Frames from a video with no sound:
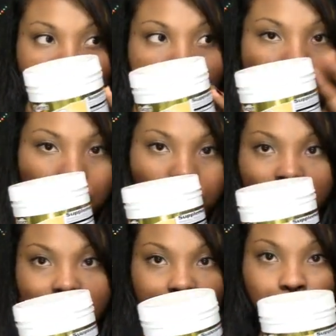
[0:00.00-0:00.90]
Um,
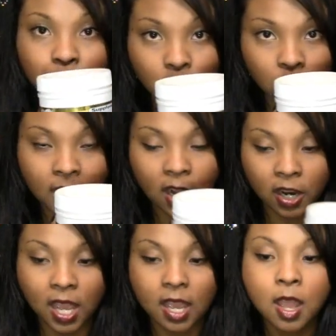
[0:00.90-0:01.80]
you know, beauty
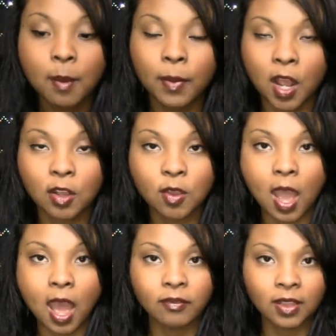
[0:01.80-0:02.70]
area, but I also
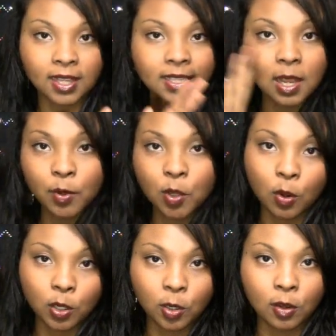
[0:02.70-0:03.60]
have like a separate
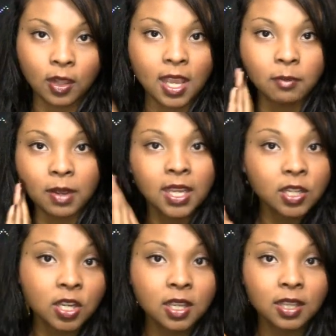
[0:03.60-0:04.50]
coconut oil in my
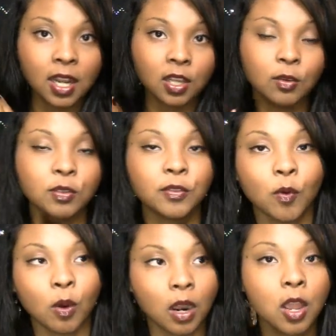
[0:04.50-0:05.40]
kitchen that I use
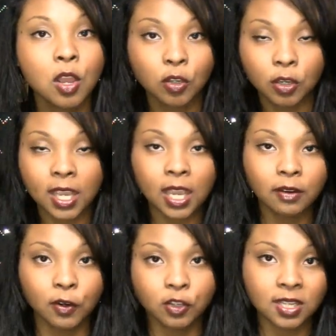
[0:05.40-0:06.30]
for cooking
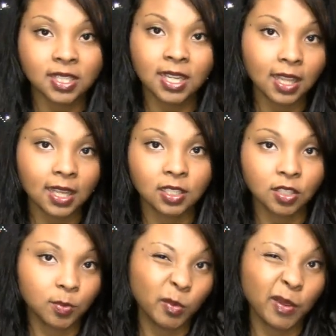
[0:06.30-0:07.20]
and for ingesting. I like to
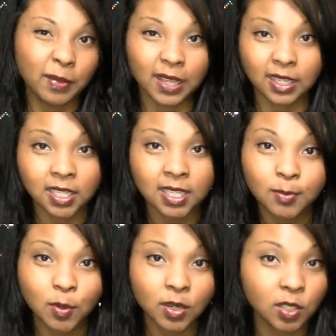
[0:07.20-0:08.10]
just put maybe like a
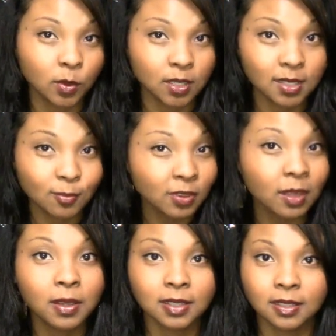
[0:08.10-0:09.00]
teaspoon into a
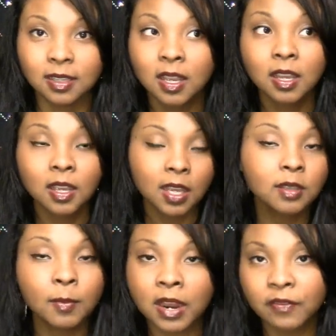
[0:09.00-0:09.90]
smoothie because it's,
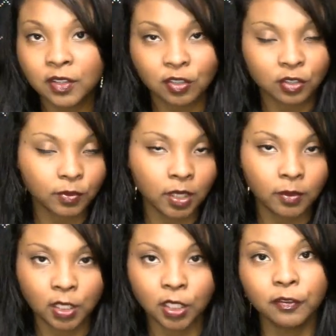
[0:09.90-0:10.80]
the benefits are just really,
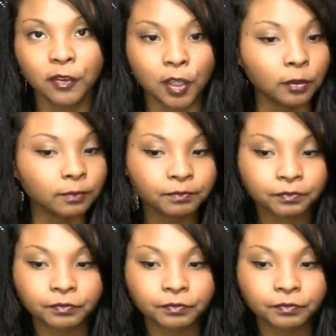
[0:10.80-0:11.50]
really good for you.